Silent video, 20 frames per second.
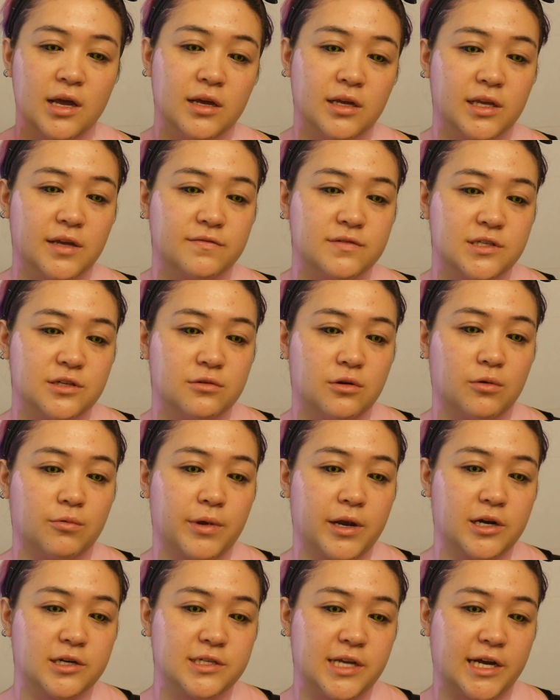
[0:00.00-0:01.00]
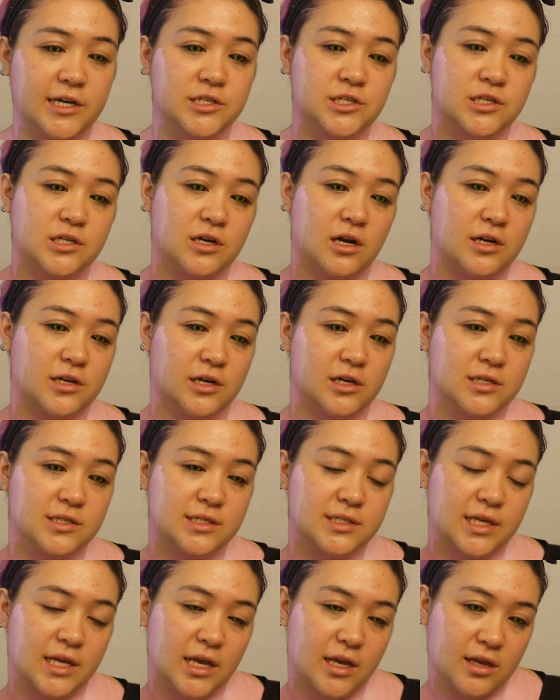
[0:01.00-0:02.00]
gives you a weird texture on your
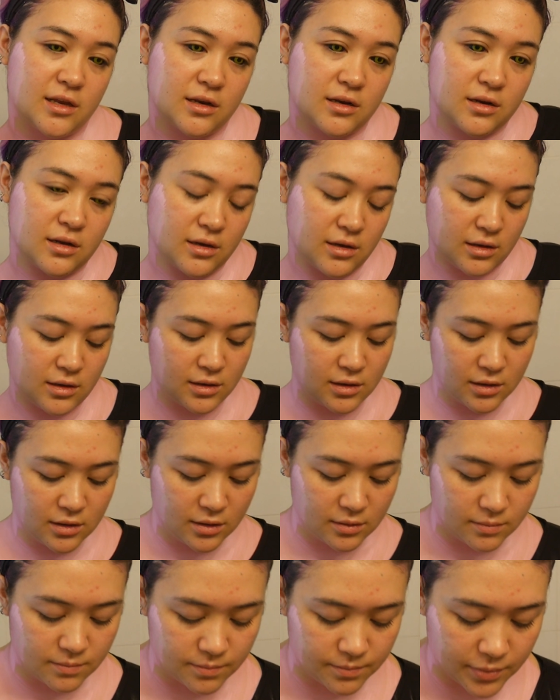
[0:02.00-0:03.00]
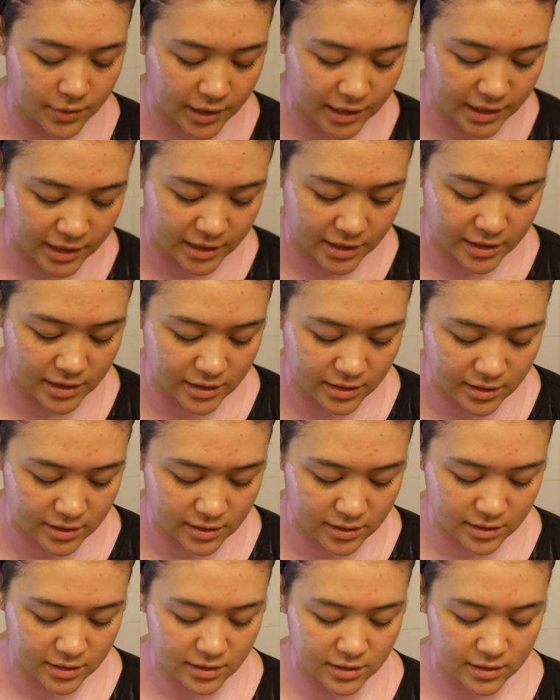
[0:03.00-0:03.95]
skin, but